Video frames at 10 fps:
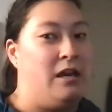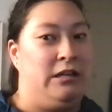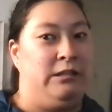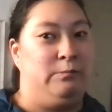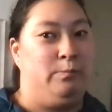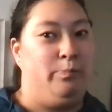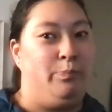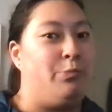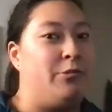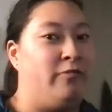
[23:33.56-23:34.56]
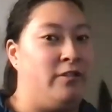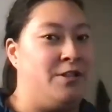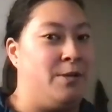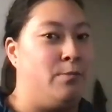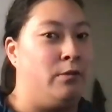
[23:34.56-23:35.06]
um, for
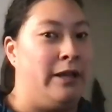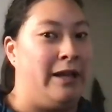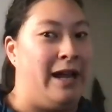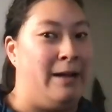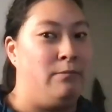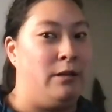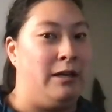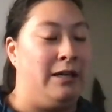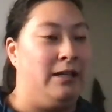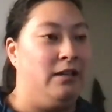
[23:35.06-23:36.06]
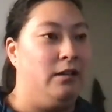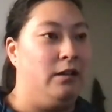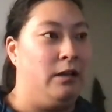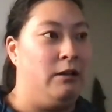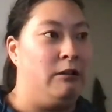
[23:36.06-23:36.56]
example, like, I'm not,
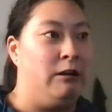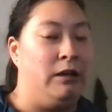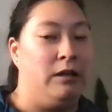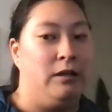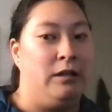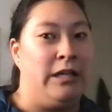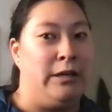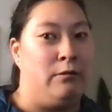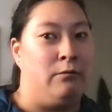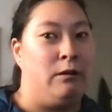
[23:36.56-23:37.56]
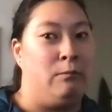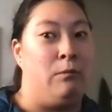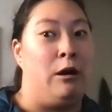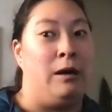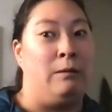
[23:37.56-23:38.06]
you know, a
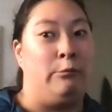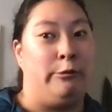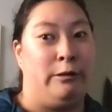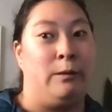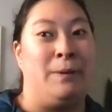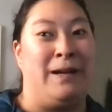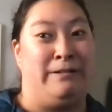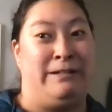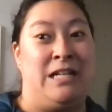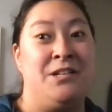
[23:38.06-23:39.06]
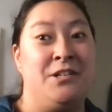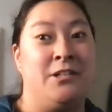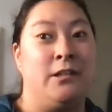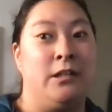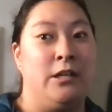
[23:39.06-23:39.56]
mom or a parent,
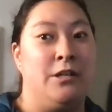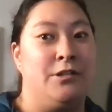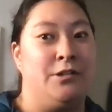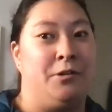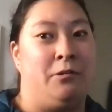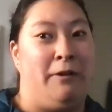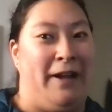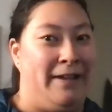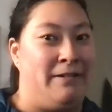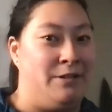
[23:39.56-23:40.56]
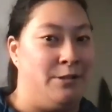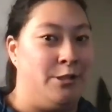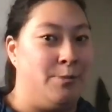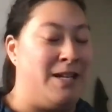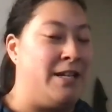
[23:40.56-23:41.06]
so I couldn't
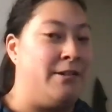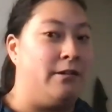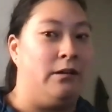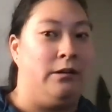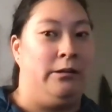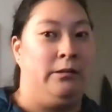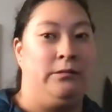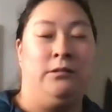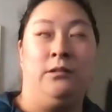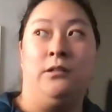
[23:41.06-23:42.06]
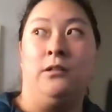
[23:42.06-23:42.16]
speak on